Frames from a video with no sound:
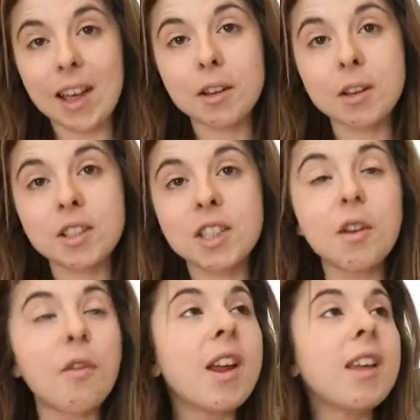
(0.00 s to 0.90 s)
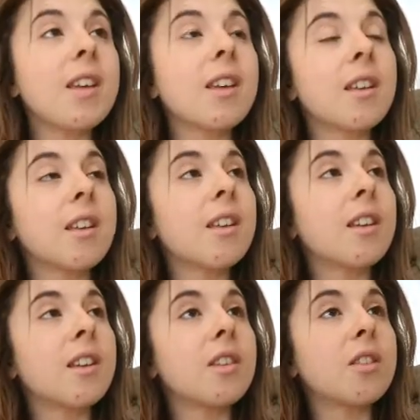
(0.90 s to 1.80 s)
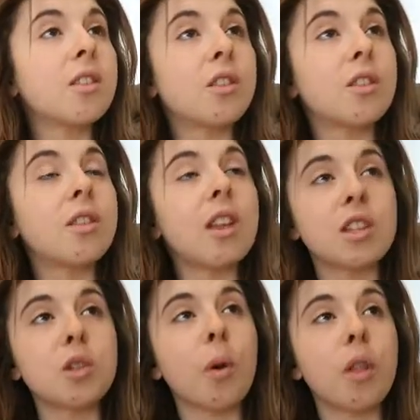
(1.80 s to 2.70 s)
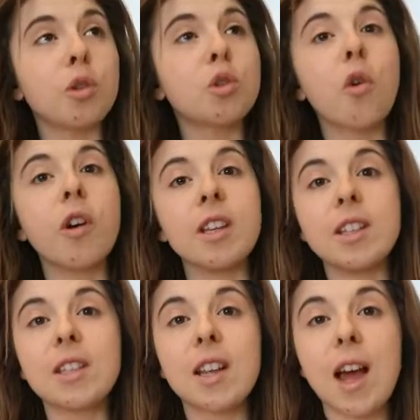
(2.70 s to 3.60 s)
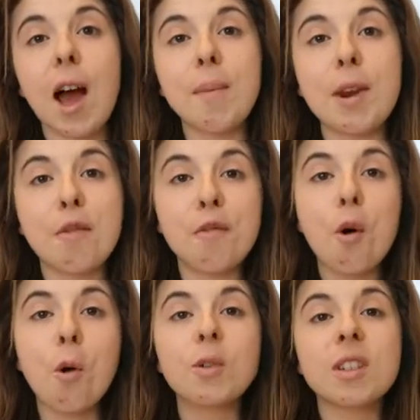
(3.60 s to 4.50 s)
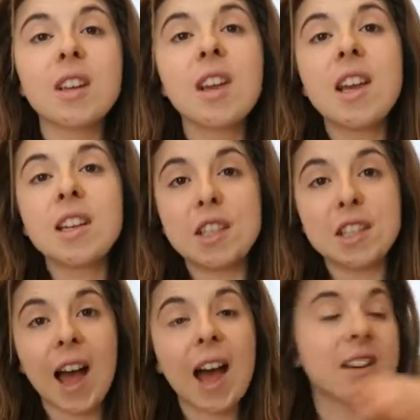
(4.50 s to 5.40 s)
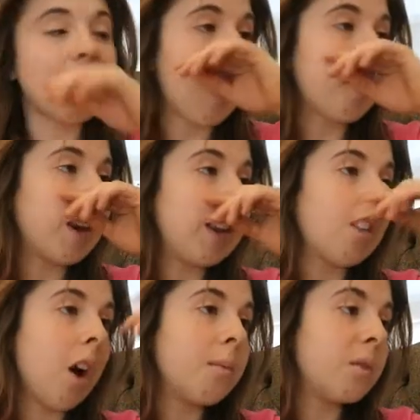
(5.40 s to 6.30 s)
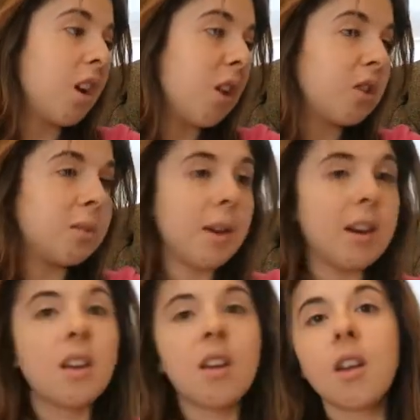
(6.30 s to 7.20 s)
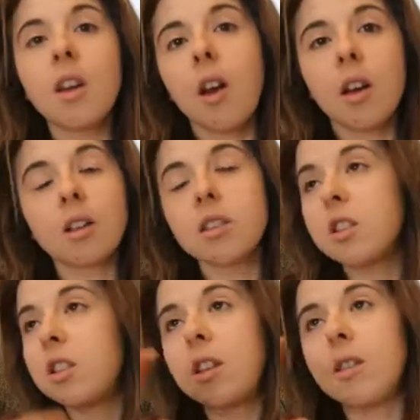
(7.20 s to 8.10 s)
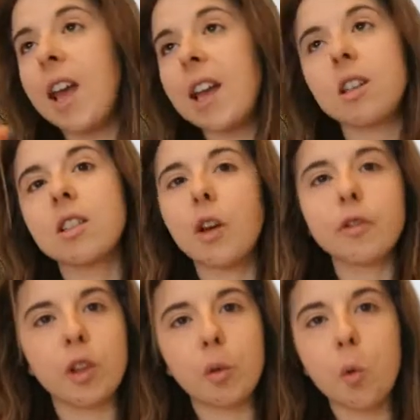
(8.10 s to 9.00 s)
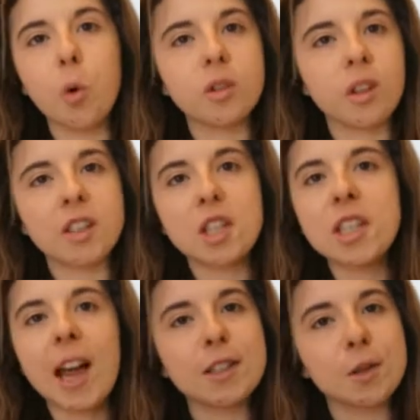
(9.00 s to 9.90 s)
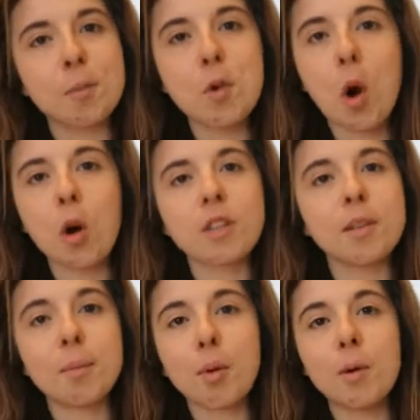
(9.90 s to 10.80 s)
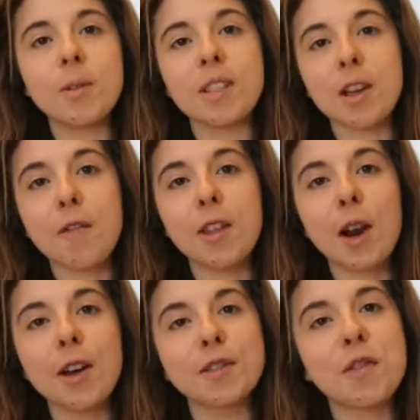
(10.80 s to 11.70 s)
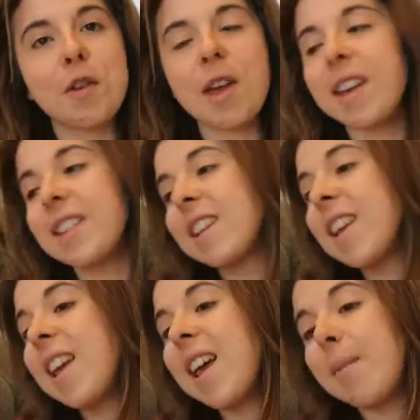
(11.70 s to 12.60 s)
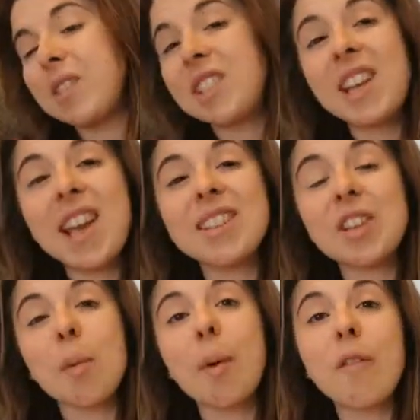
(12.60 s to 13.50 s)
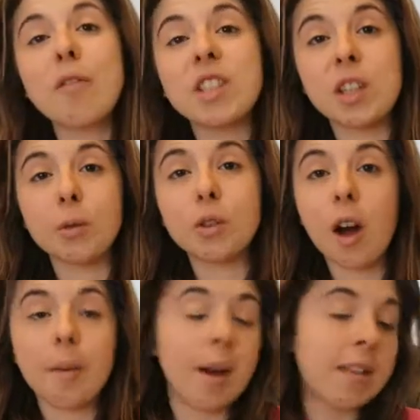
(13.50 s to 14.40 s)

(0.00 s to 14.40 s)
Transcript: And considering this is one of the stories, how many falls she's had, how many times, she's been, like, she gets herself in the wars. Like, she's had some knocks and bruises over the last few years. She gets up every single time.